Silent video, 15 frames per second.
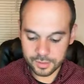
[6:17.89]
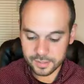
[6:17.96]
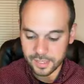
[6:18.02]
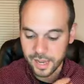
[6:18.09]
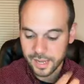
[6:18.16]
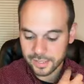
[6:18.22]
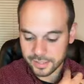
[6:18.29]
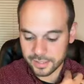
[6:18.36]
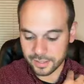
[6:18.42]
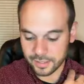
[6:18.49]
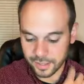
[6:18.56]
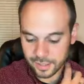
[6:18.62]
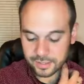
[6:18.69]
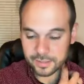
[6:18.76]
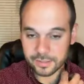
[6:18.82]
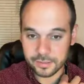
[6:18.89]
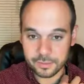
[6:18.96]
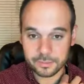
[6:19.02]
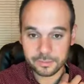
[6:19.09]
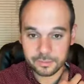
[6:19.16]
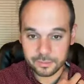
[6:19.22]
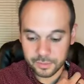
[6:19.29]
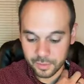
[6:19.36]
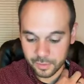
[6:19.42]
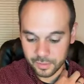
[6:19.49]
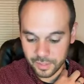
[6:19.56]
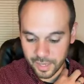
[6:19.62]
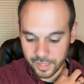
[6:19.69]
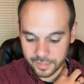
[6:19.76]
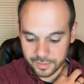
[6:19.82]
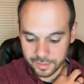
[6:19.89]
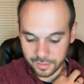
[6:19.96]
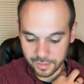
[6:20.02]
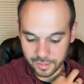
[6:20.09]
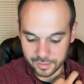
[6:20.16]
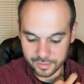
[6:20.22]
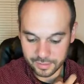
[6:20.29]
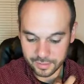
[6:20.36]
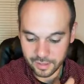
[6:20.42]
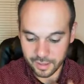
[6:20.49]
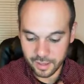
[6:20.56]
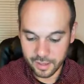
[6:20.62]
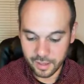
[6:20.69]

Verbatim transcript: sides to this. Two sides to this.